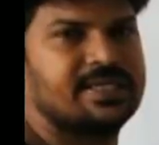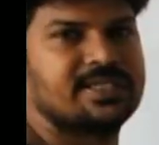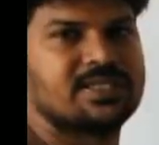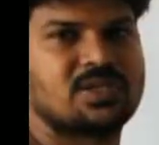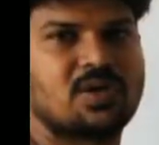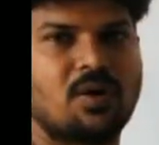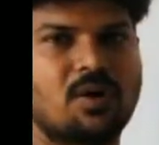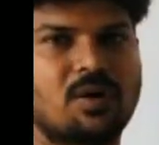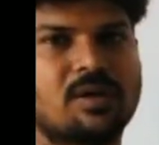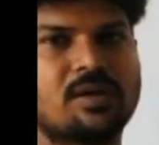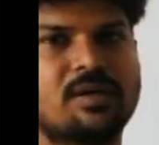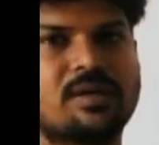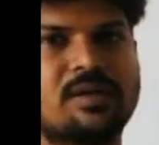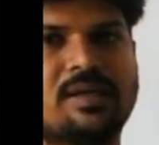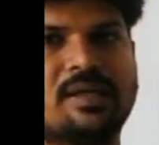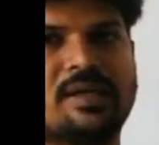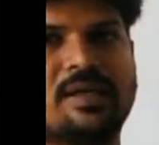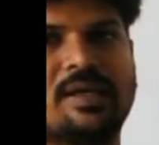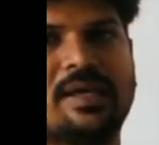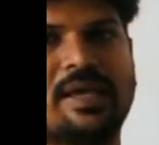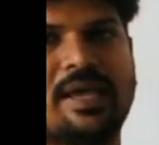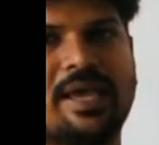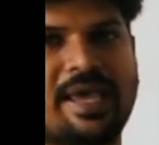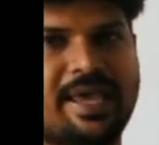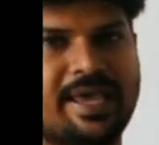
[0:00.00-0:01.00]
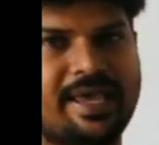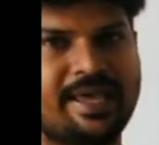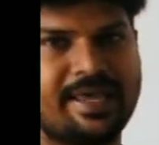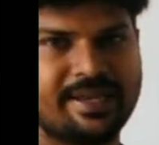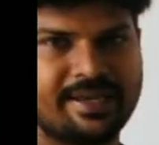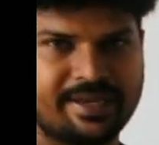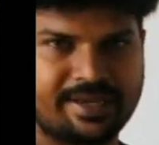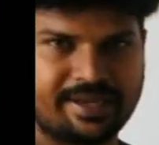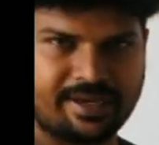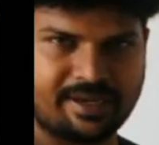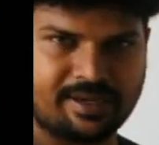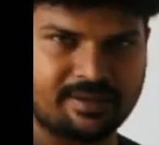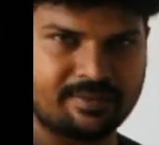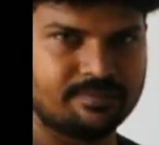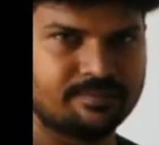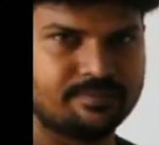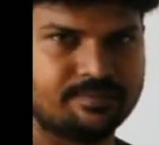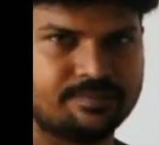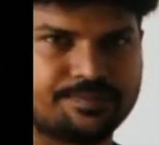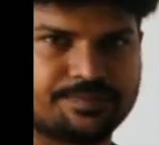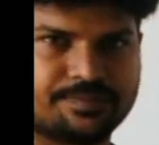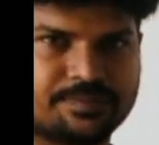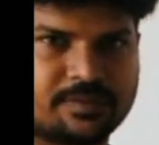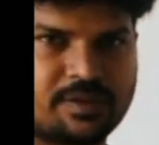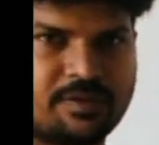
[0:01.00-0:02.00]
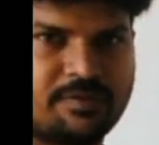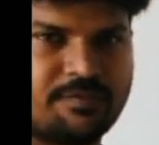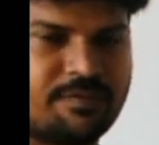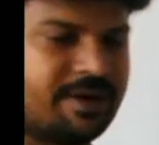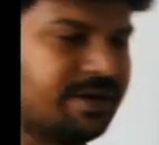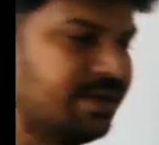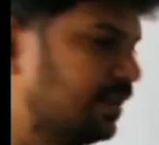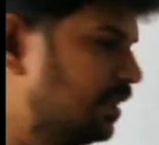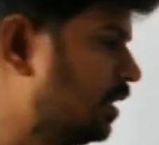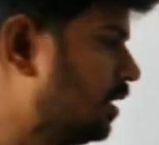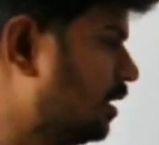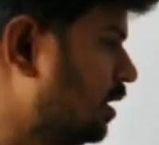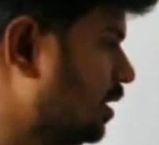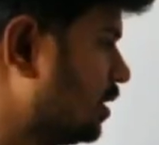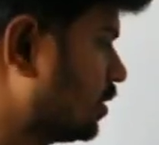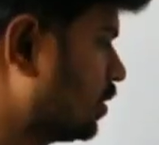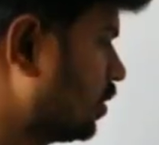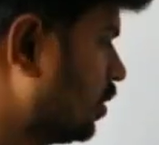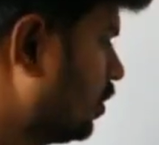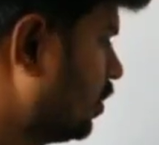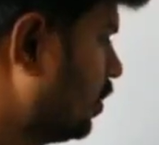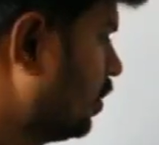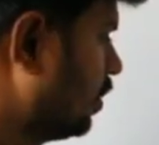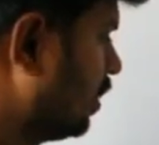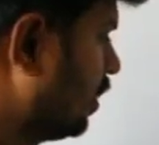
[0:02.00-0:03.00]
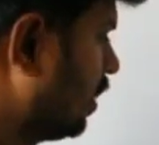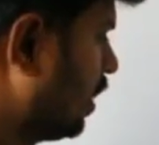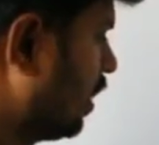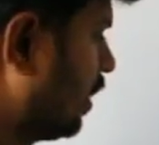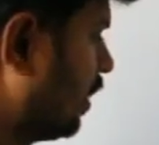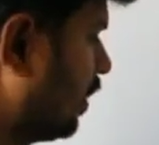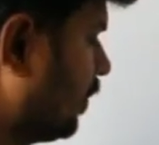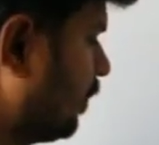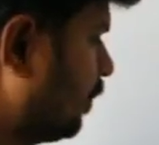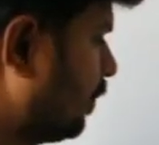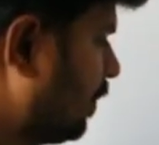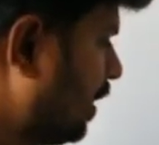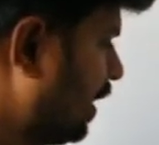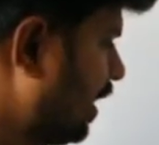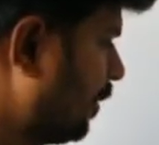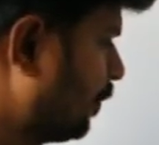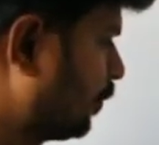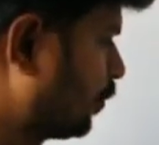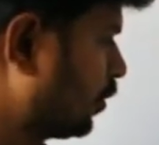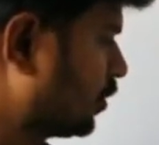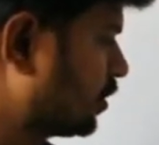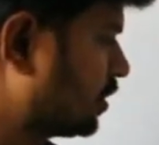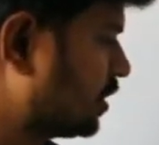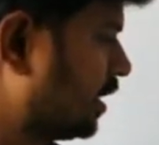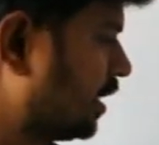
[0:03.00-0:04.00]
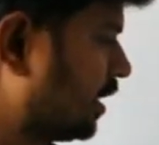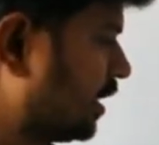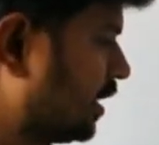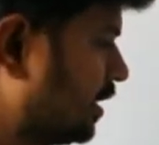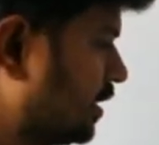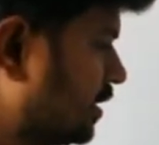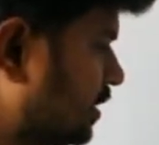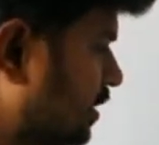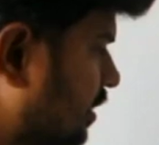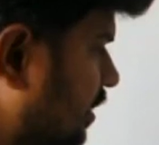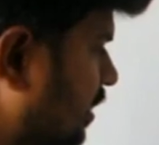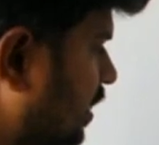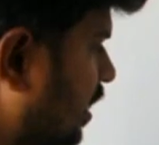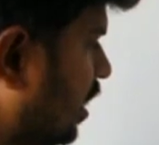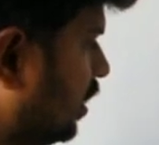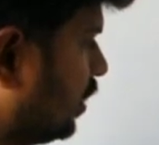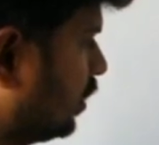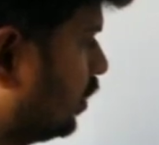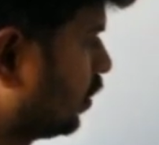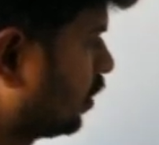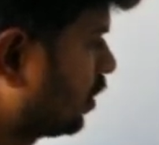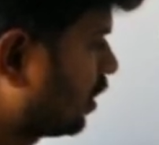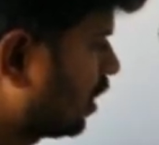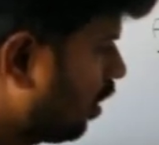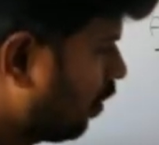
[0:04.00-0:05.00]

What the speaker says: is called area. Fine. So my approach here is, in order to